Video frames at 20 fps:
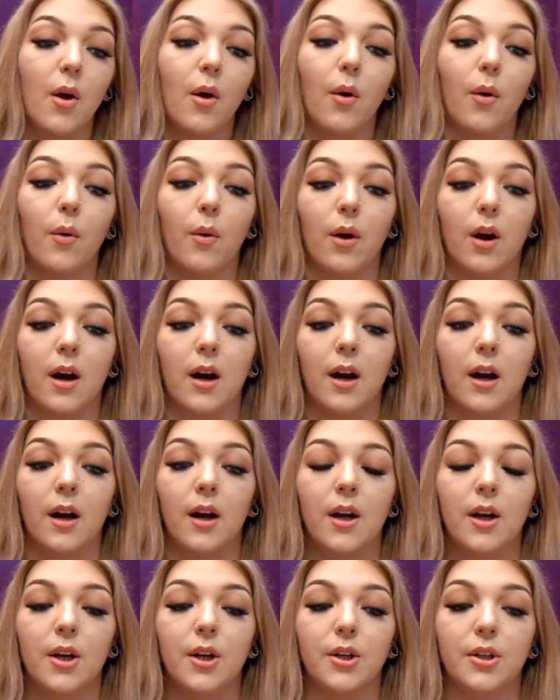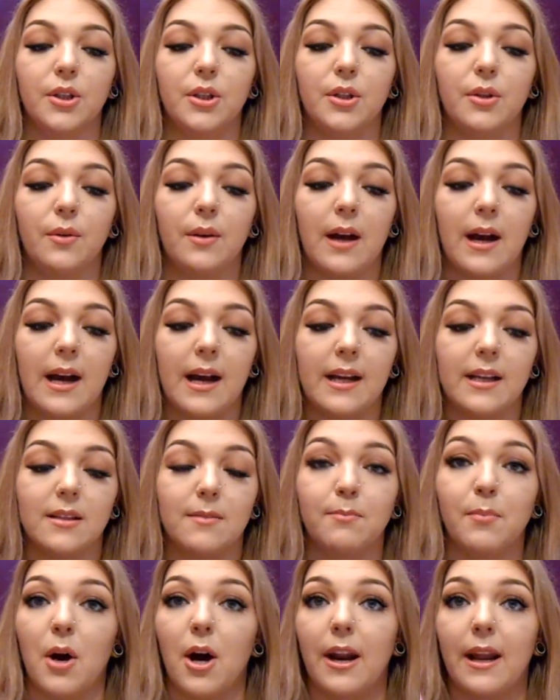or you guys
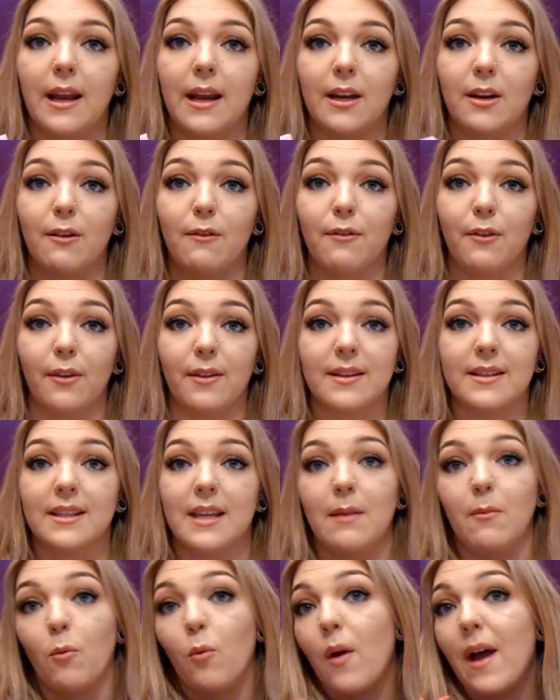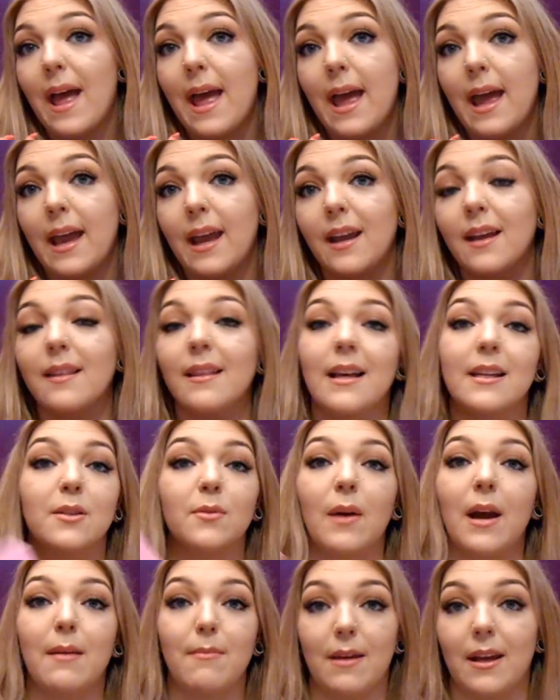bought it and you feel the same way, that's
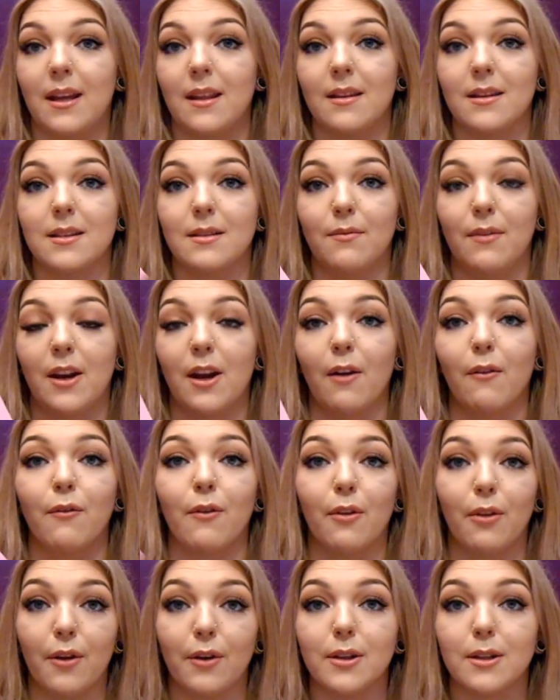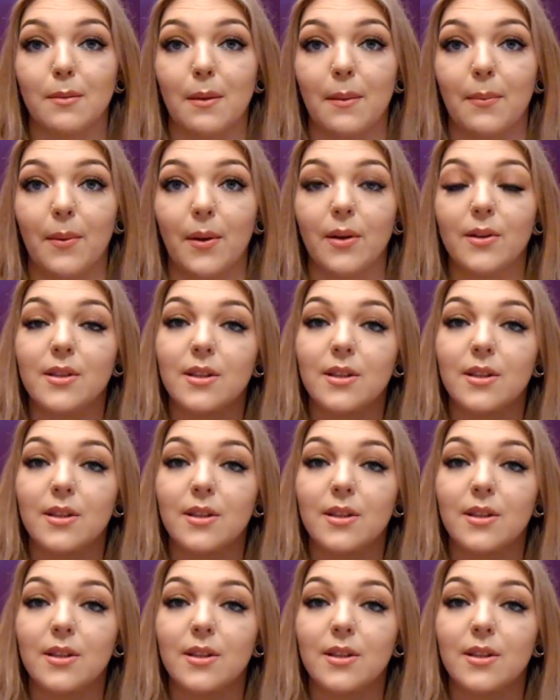why I'm making this video, for those people.